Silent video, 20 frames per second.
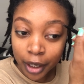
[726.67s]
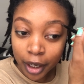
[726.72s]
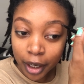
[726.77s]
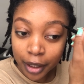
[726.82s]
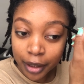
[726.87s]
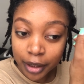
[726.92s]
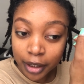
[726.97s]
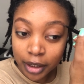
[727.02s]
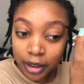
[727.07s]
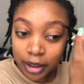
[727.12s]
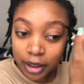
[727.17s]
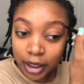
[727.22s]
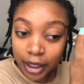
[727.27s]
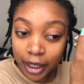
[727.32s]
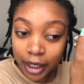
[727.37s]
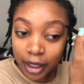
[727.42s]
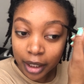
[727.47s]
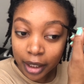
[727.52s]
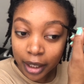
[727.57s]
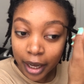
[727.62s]
at the
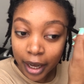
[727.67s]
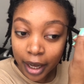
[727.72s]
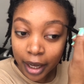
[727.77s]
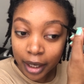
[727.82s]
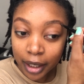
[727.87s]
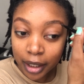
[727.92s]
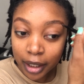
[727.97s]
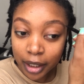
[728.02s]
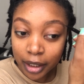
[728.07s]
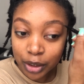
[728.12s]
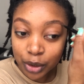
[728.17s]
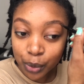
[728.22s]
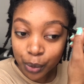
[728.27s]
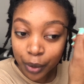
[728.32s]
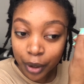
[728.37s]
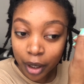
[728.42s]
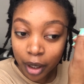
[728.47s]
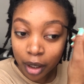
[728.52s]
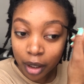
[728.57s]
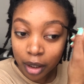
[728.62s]
tail end as
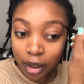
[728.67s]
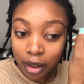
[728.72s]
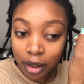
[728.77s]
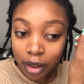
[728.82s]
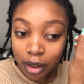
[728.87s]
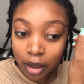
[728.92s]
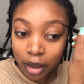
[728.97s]
well.